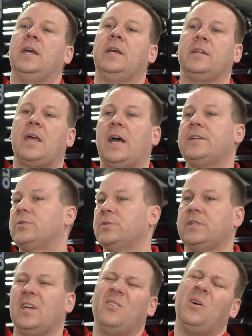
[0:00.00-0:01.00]
and guys will
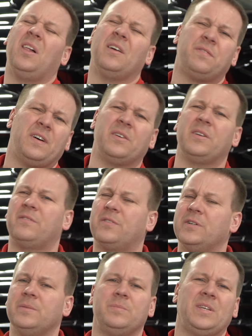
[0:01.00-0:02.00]
say, well, I found it
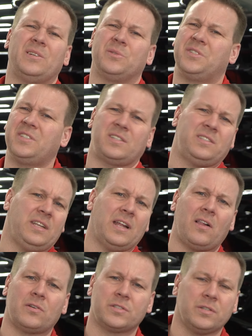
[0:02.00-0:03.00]
for
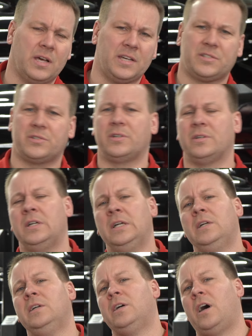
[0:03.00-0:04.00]
$60 less or
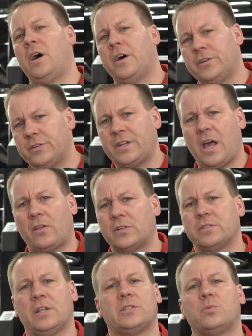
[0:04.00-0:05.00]

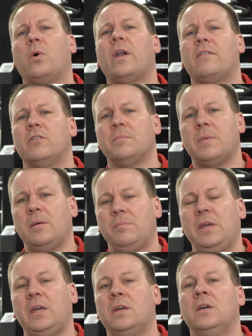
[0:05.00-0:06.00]
$100 less, whatever it may
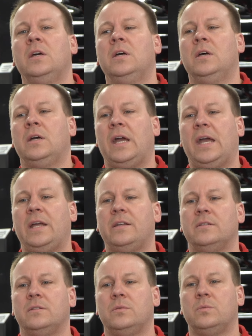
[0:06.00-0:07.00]
be.
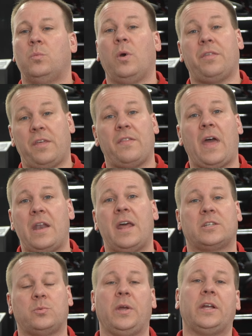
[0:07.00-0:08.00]
And within that
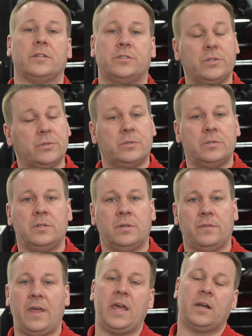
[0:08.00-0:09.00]
next week or two,
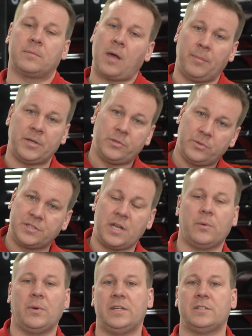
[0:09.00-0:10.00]
they end up coming to us
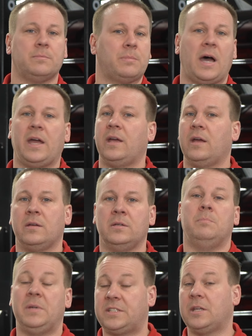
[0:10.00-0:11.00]
anyways and buying
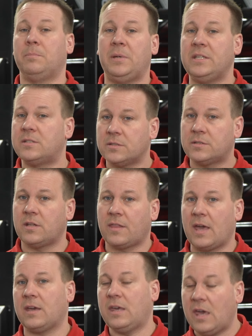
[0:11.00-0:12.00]
missing pieces to
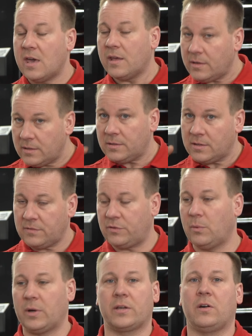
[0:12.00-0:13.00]
that kit, if
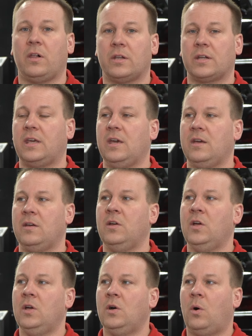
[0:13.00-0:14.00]
you want to call it a kit,
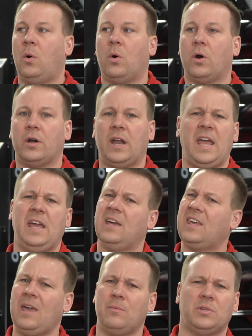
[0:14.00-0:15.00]
or hey,
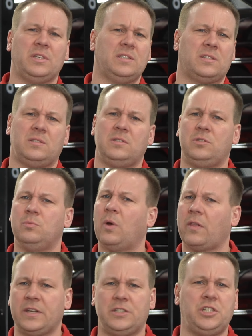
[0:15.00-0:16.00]
it came with these
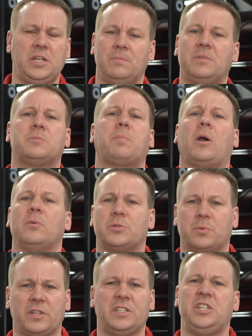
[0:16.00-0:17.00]
really cheap, this part was
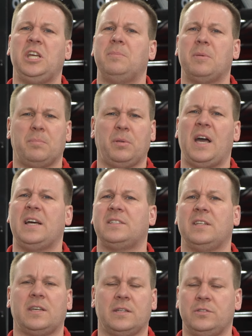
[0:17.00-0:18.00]
really cheap and
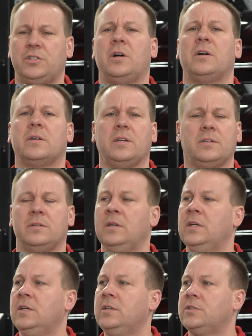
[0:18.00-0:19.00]
plastic and junk, and
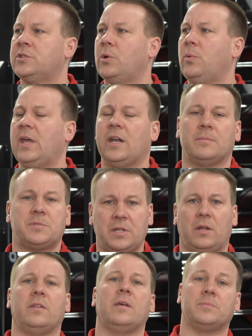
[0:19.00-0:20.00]
so we ended up
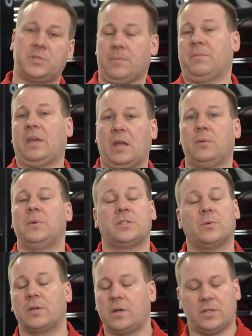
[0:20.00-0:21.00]
selling them something anyway,
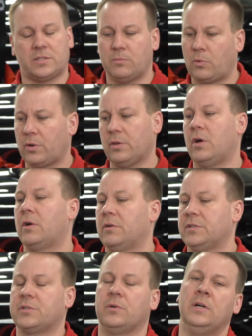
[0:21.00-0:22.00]
so it costs them more in the long
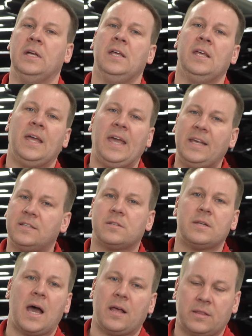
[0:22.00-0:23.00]
run. So
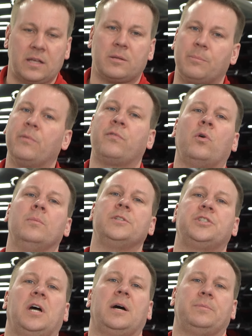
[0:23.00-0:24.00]
it's not that the
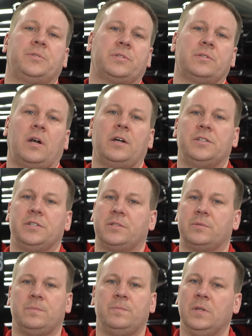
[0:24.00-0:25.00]
performance shops are just,